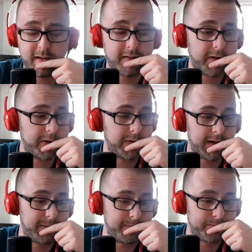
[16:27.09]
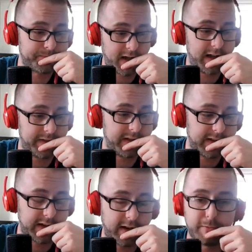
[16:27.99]
So I think
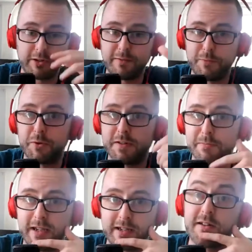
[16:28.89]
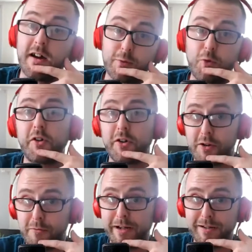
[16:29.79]
that I'm looking forward to being a Taekwondo
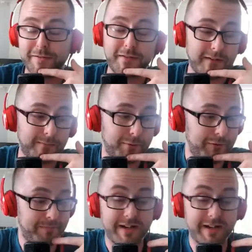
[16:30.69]
gold medalist at some point.